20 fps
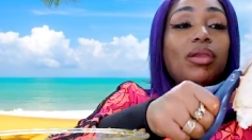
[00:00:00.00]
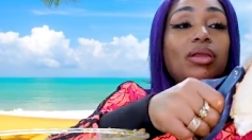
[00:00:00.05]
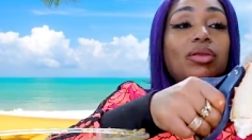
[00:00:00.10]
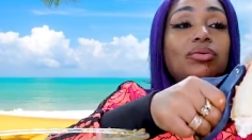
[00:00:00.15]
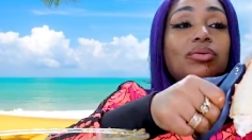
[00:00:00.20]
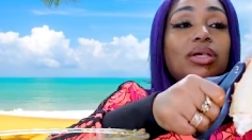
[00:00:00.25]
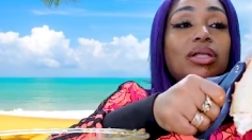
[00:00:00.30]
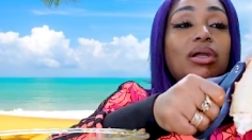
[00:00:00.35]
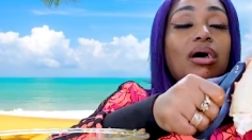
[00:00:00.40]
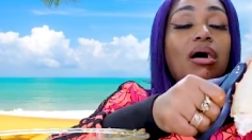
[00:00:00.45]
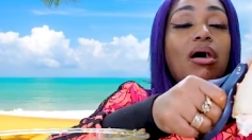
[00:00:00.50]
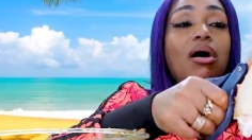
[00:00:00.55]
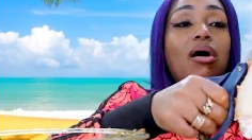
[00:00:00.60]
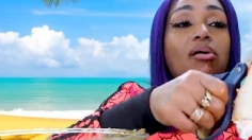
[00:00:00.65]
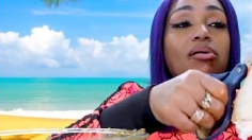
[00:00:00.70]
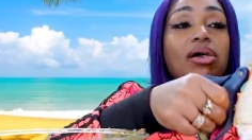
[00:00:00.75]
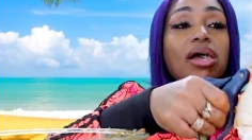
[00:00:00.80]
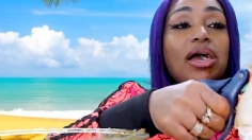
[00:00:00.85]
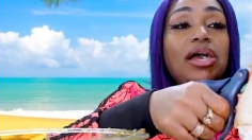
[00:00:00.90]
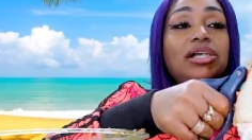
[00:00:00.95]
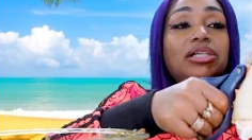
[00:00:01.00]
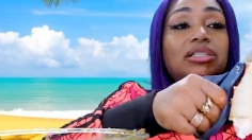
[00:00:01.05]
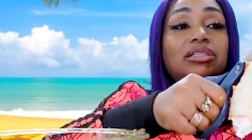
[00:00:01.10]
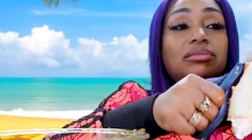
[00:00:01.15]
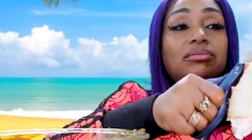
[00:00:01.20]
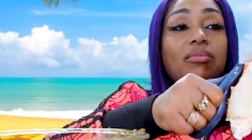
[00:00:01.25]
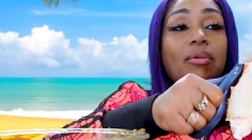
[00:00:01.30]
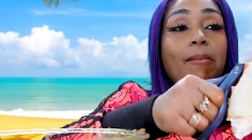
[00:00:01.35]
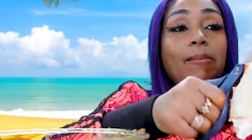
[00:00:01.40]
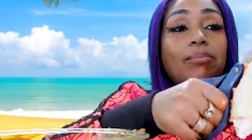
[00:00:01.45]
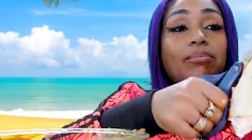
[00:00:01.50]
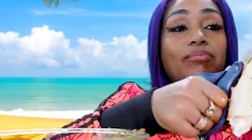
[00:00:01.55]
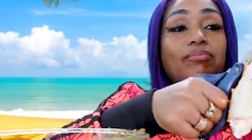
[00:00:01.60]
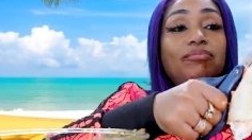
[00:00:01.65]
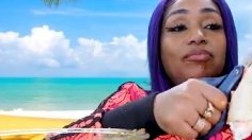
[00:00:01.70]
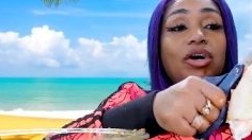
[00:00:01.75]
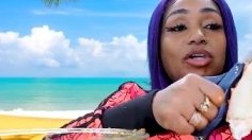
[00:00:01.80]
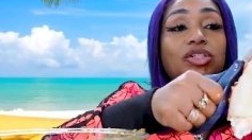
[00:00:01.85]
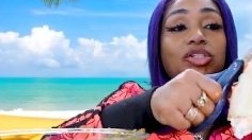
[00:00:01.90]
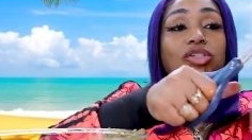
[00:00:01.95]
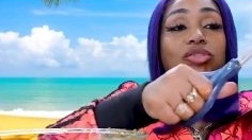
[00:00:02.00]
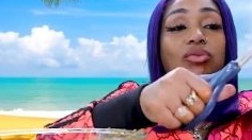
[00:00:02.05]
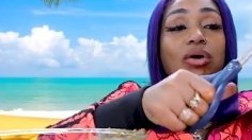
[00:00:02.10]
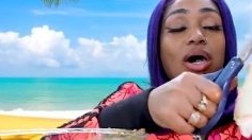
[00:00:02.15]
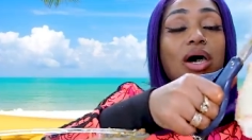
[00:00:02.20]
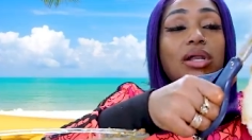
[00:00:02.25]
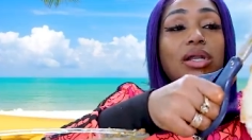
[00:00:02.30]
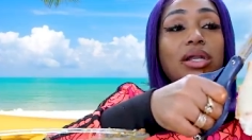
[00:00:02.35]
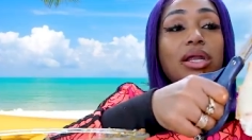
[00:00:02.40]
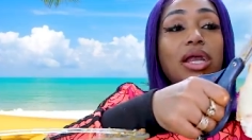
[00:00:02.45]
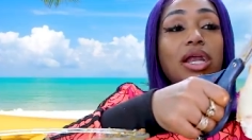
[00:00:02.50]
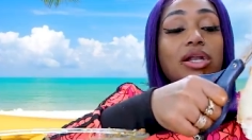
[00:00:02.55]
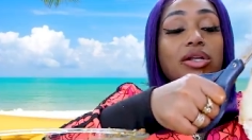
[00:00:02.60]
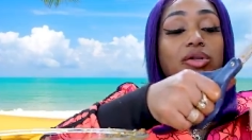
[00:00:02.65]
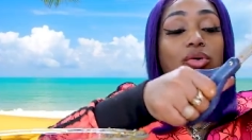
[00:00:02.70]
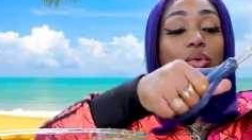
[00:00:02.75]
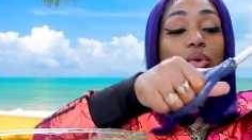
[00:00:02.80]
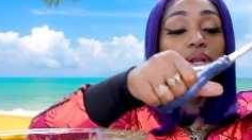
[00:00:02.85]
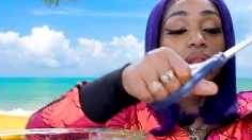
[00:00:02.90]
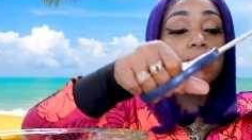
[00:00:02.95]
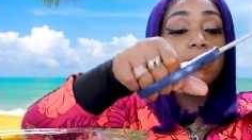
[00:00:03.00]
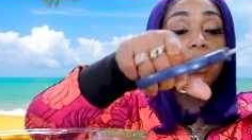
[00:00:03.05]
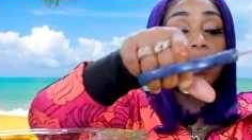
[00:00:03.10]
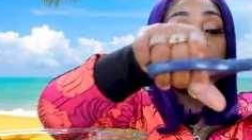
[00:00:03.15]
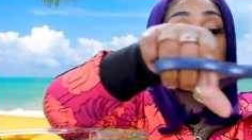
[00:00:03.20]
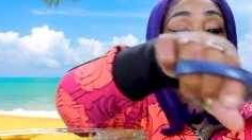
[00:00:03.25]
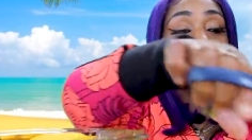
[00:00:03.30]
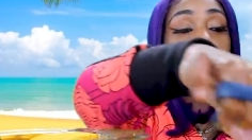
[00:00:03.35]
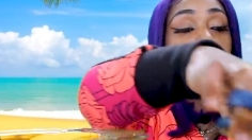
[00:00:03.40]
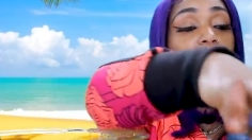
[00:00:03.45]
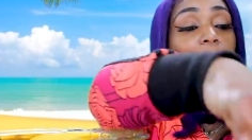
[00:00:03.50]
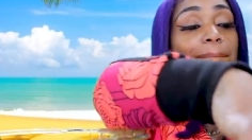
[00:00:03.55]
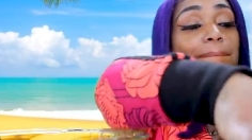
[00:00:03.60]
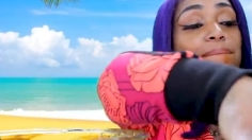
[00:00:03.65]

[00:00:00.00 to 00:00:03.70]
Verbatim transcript: You can get a whole case for 220 bucks.